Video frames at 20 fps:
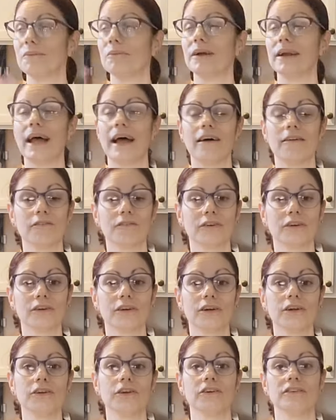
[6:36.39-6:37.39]

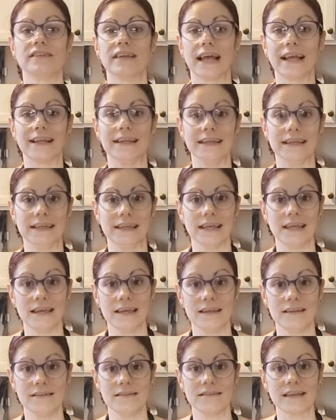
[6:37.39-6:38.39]
whatever your technique
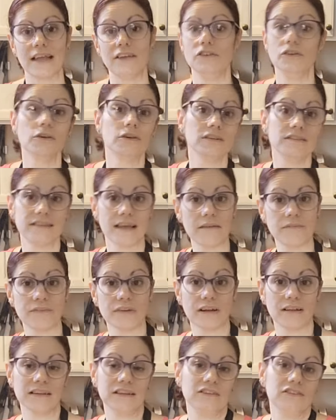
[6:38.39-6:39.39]
is, and you could
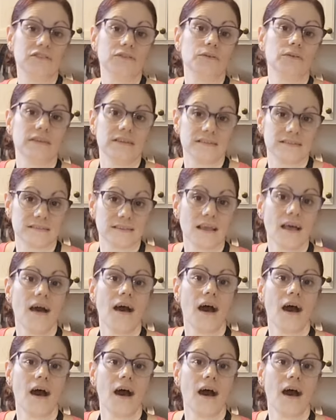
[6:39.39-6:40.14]
definitely do this